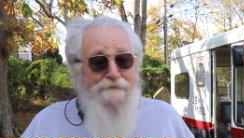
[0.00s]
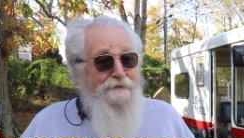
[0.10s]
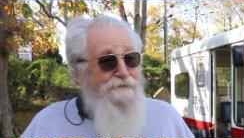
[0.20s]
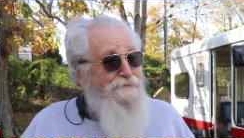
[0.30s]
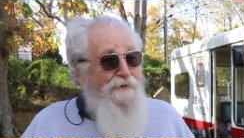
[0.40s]

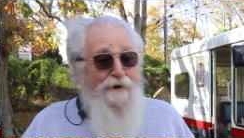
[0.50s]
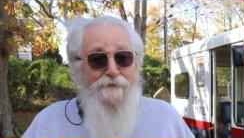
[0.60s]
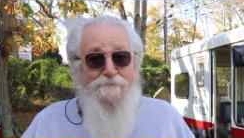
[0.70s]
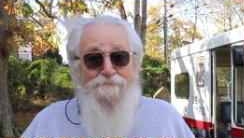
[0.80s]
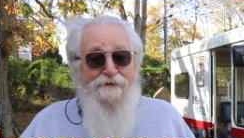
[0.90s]
They
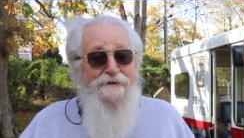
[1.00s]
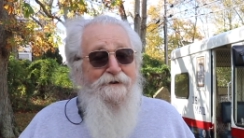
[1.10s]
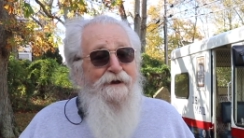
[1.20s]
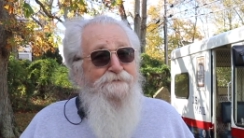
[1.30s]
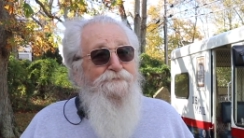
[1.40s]
started
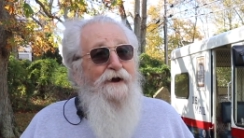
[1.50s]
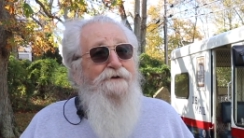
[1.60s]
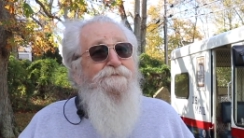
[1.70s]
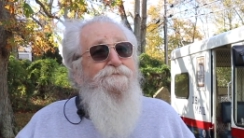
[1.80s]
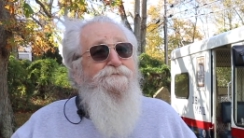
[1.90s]
bidding on
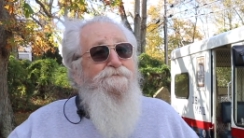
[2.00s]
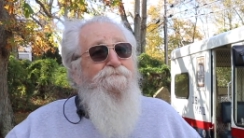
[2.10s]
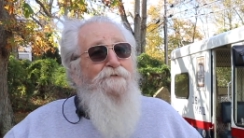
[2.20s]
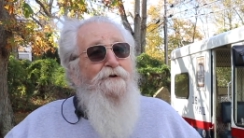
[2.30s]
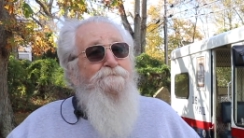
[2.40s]
tractors
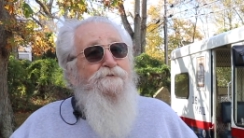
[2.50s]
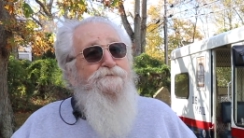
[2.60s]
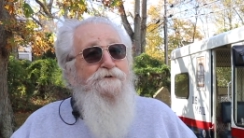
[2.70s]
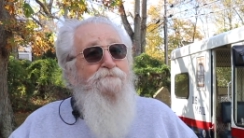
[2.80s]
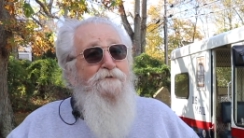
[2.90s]
and farm
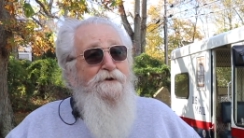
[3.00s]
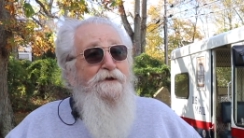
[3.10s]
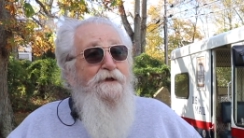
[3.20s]
machinery.